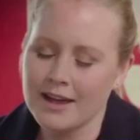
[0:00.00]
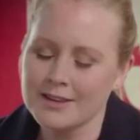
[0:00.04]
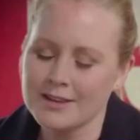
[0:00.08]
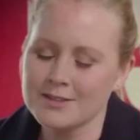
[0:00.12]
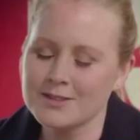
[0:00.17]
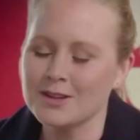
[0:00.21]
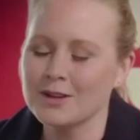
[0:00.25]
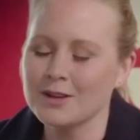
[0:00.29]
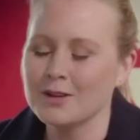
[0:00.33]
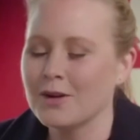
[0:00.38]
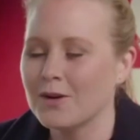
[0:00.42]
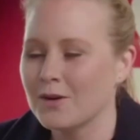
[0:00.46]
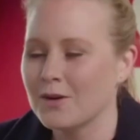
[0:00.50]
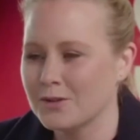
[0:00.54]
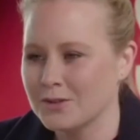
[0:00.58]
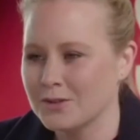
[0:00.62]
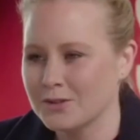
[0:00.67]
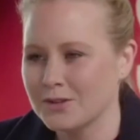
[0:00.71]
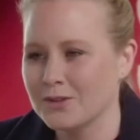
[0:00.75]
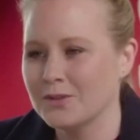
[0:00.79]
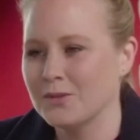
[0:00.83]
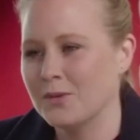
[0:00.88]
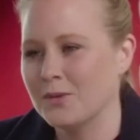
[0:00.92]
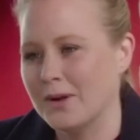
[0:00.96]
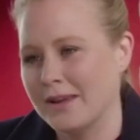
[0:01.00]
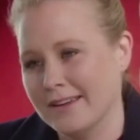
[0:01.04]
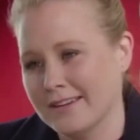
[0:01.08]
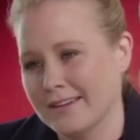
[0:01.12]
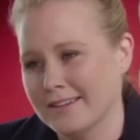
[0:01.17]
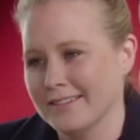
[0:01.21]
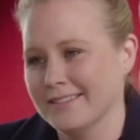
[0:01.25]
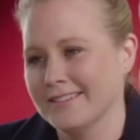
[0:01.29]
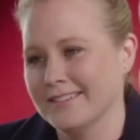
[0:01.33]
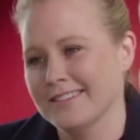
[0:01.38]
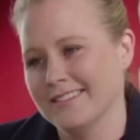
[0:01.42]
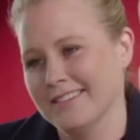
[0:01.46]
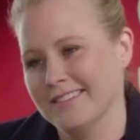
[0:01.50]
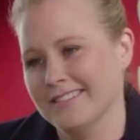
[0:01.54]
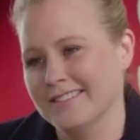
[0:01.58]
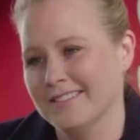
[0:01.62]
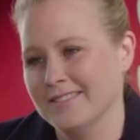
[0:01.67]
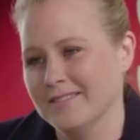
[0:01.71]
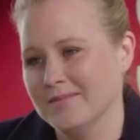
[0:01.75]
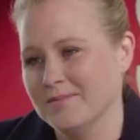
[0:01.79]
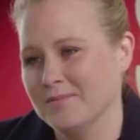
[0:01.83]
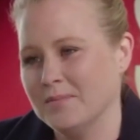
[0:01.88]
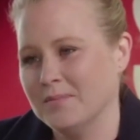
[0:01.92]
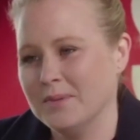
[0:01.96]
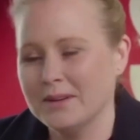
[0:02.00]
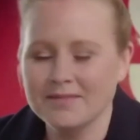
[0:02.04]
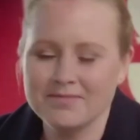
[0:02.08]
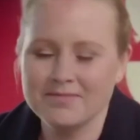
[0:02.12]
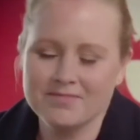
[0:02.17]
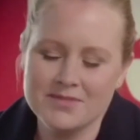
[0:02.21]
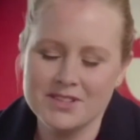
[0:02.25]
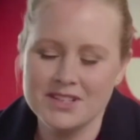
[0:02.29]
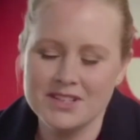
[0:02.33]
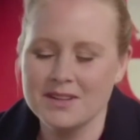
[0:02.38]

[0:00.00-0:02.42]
it's a lot weird. But she